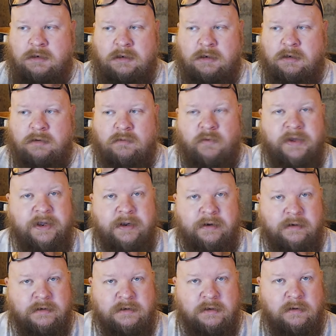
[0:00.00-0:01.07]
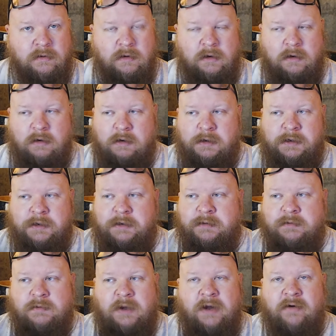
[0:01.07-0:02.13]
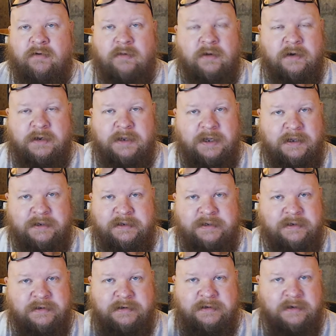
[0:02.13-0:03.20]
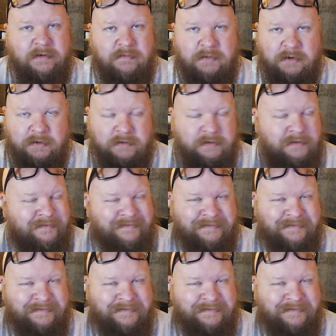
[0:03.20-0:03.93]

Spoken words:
week or so, or however long it takes, 6 or 7 bowls,